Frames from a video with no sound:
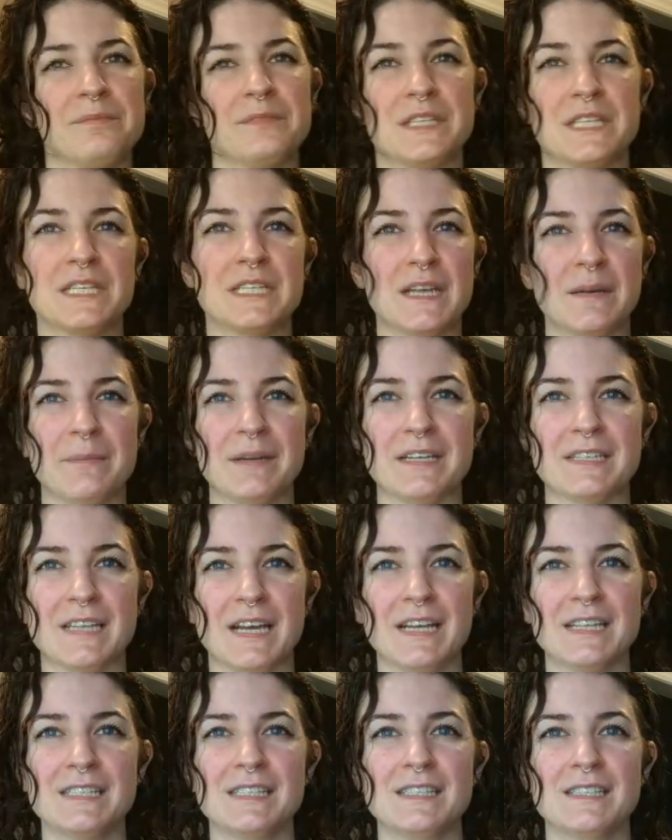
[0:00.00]
Does that make
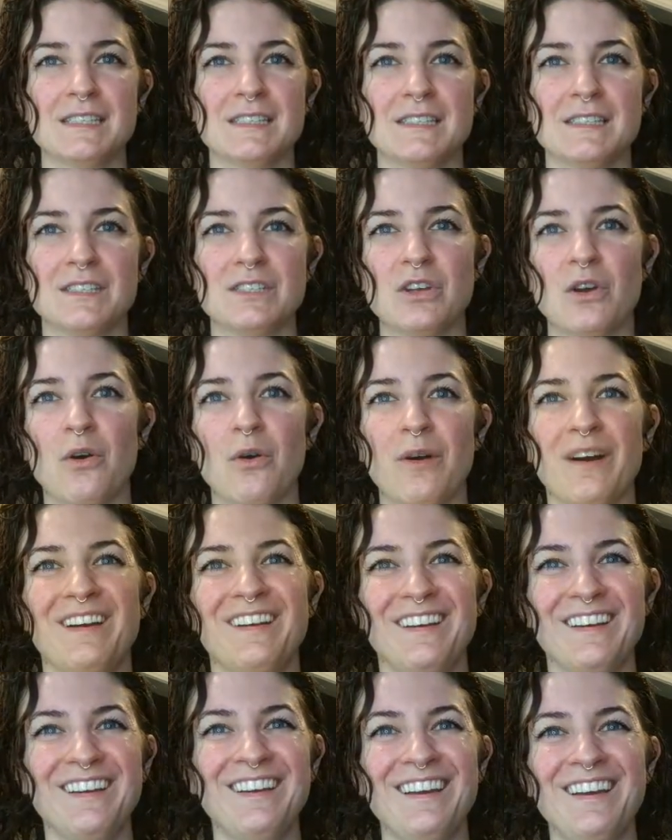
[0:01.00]
sense? So
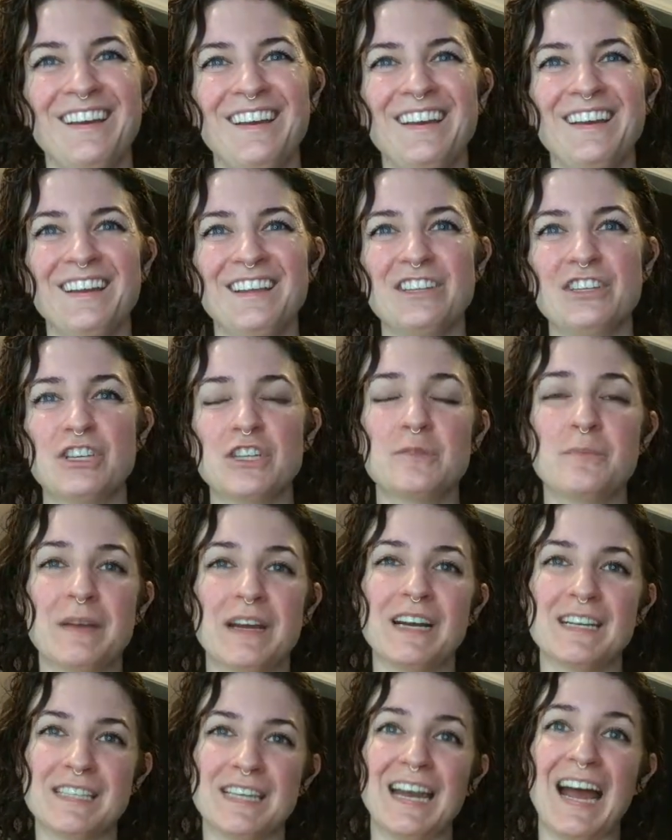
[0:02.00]
just
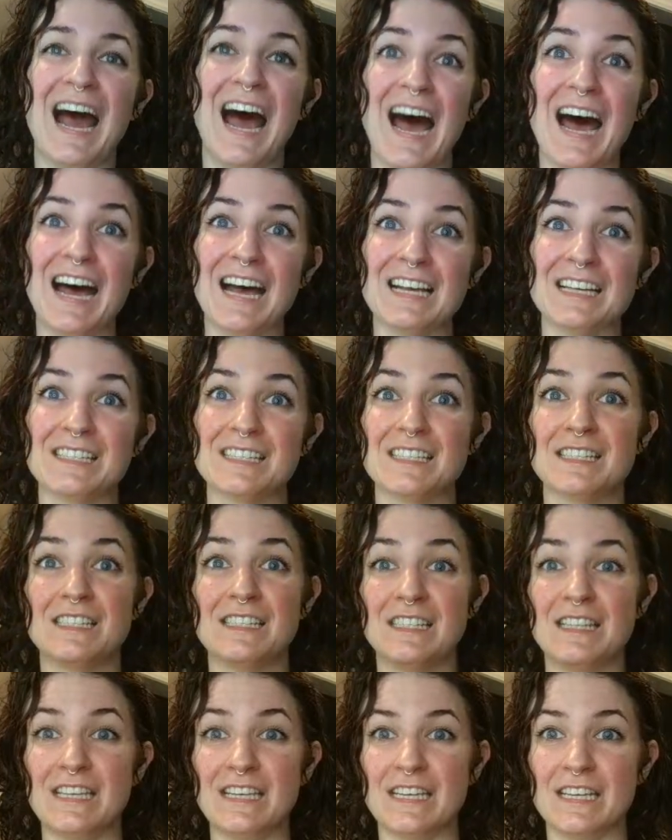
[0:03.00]
because it has
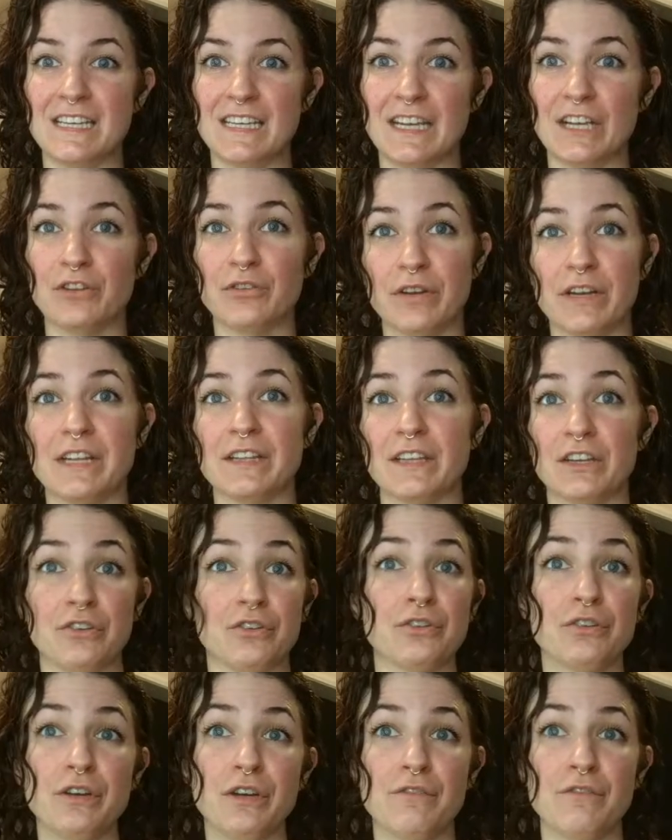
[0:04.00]
the ingredient that
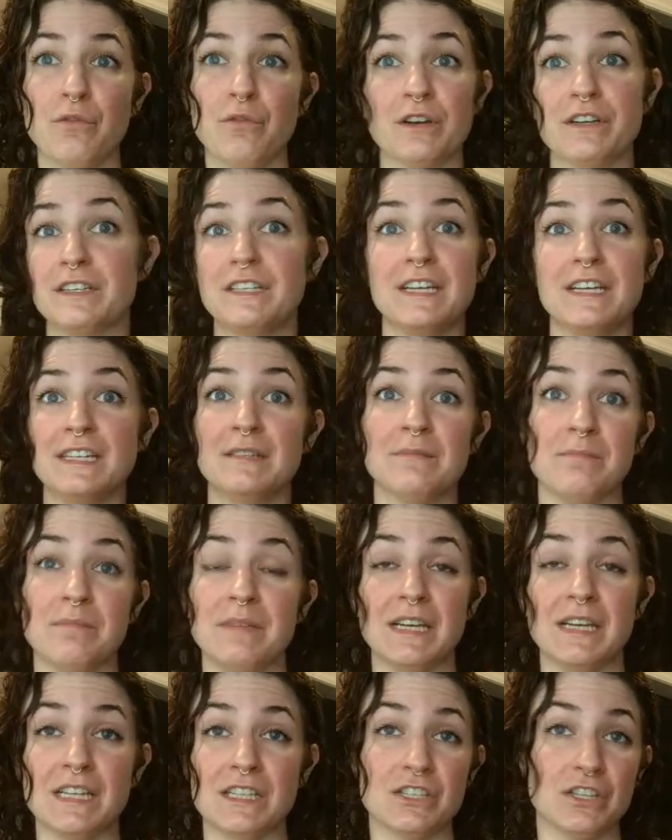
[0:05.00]
you're looking for doesn't
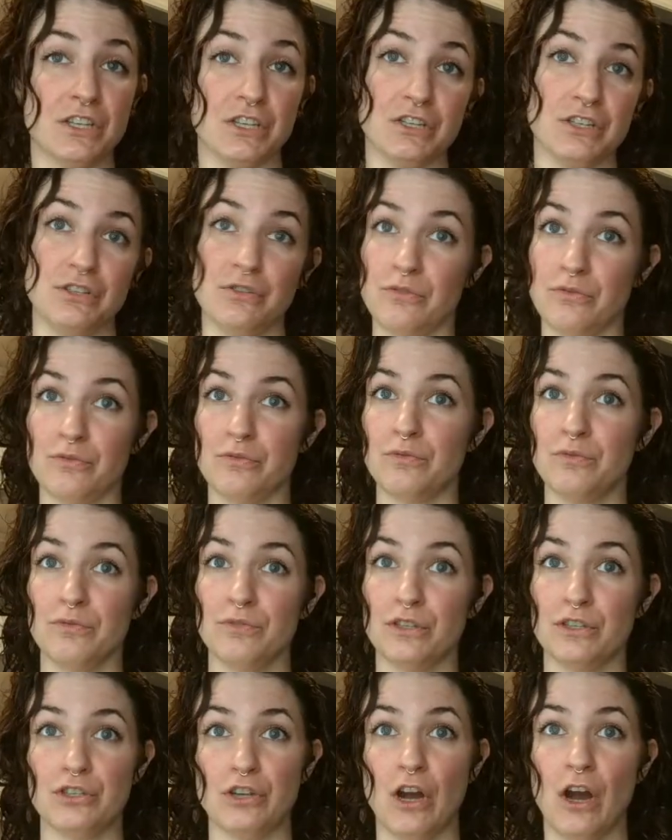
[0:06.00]
mean it's going to do
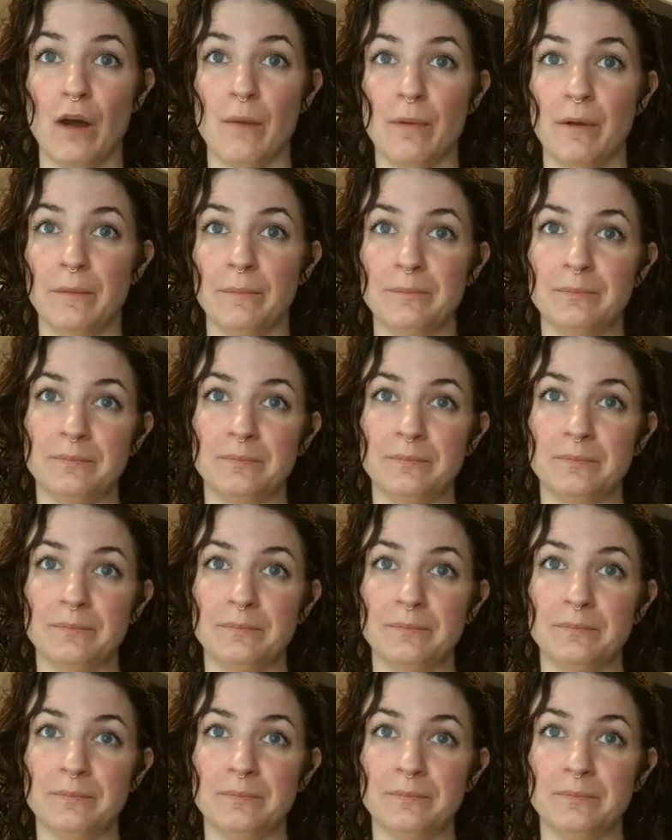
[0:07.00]
the job.